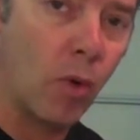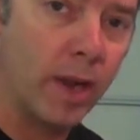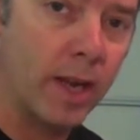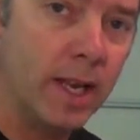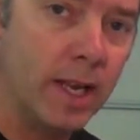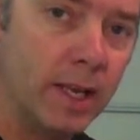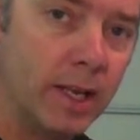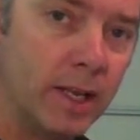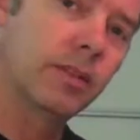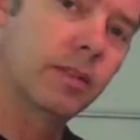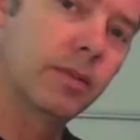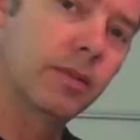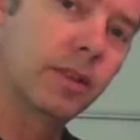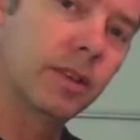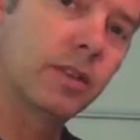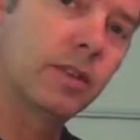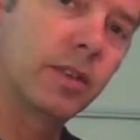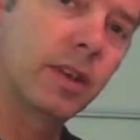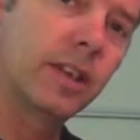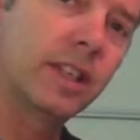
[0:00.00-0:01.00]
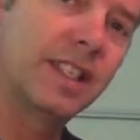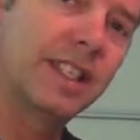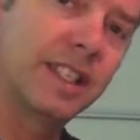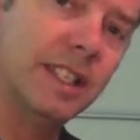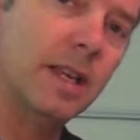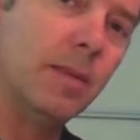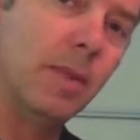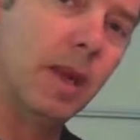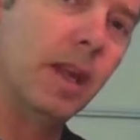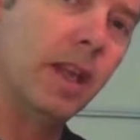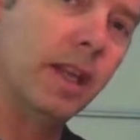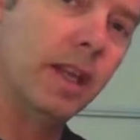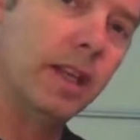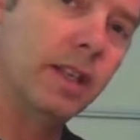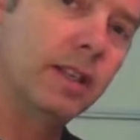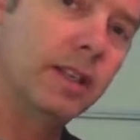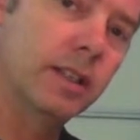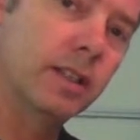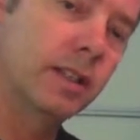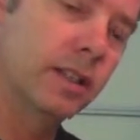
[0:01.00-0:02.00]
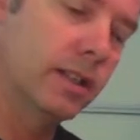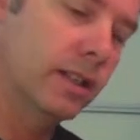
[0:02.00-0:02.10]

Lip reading: I'm going to try to simulate it,